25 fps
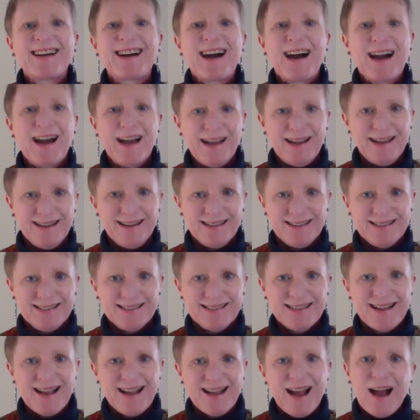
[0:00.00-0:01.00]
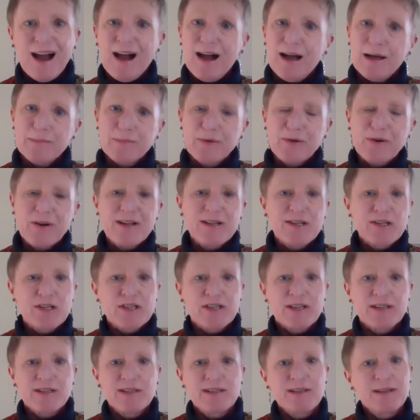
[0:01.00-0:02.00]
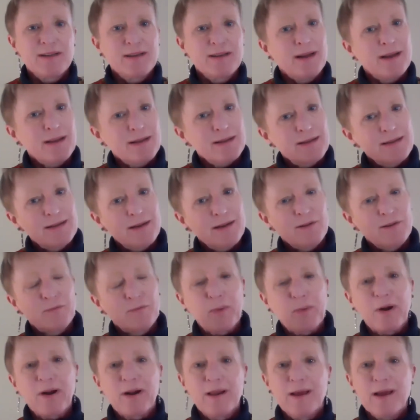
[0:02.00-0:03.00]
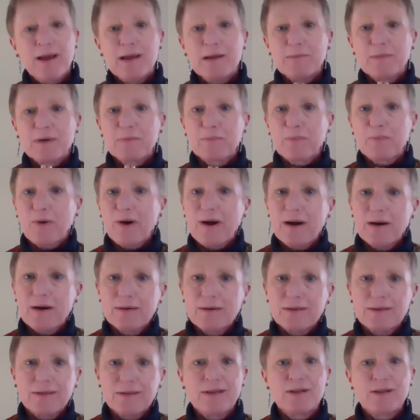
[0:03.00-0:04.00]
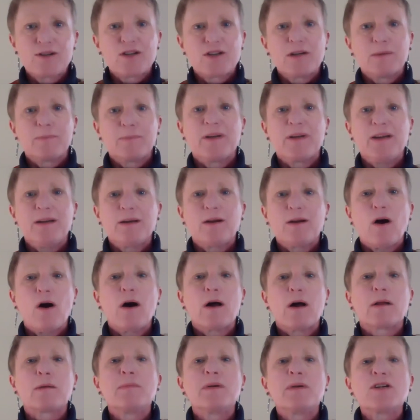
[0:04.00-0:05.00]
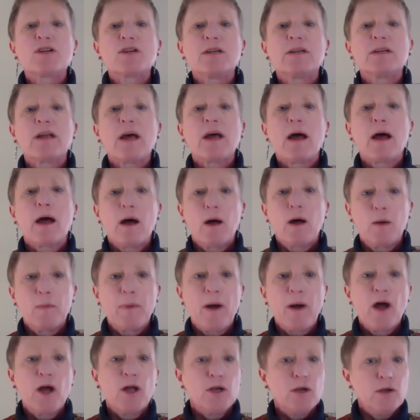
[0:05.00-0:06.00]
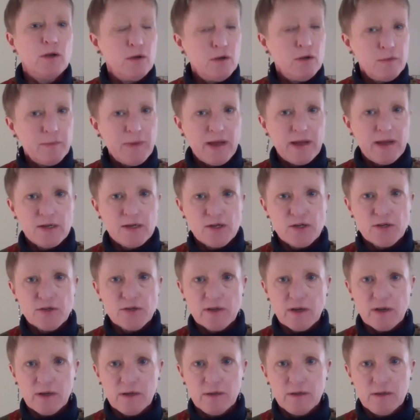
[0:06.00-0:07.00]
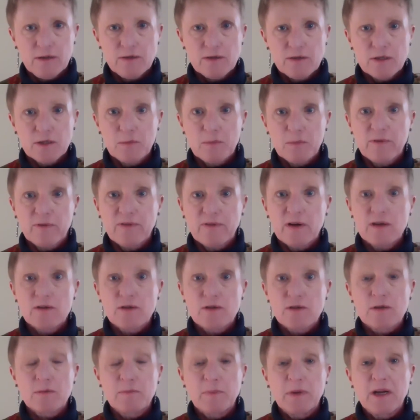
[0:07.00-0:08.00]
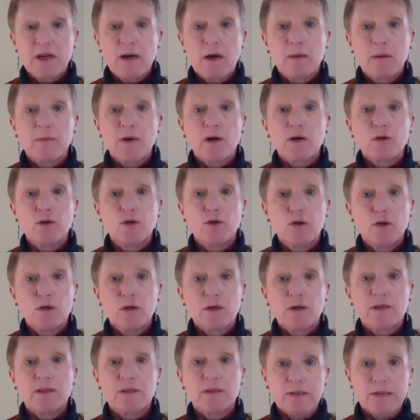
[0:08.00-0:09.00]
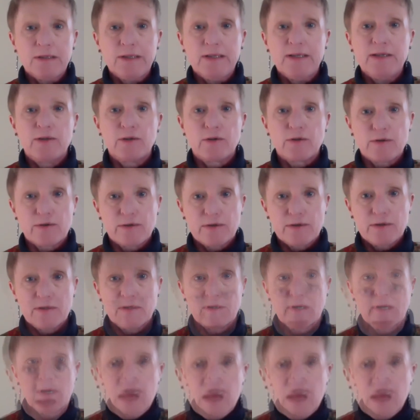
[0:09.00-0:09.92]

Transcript: Hi, I'm Grace Judson, self-proclaimed proud leadership geek on a mission to help new managers and new supervisors become good leaders.